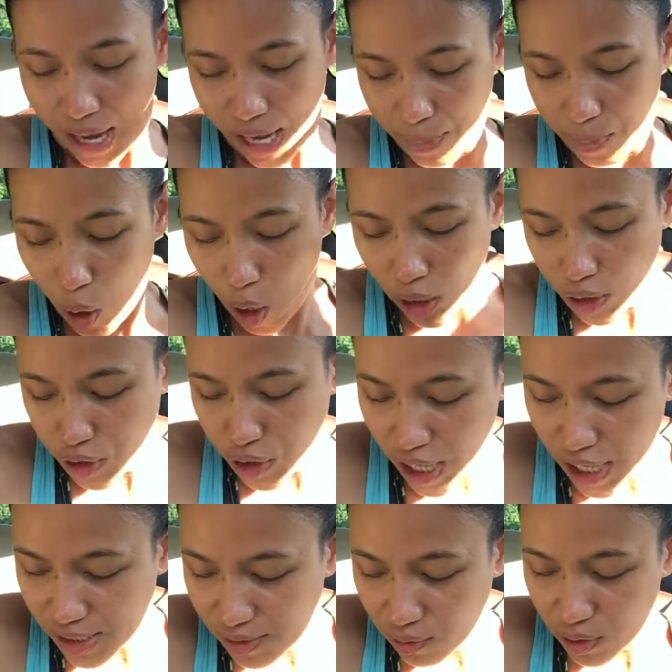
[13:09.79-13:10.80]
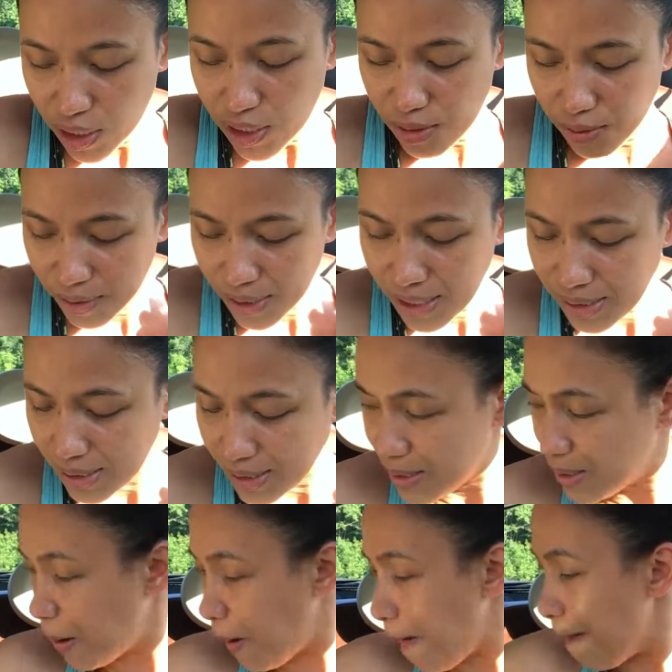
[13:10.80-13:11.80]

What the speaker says: I apologize for the noise.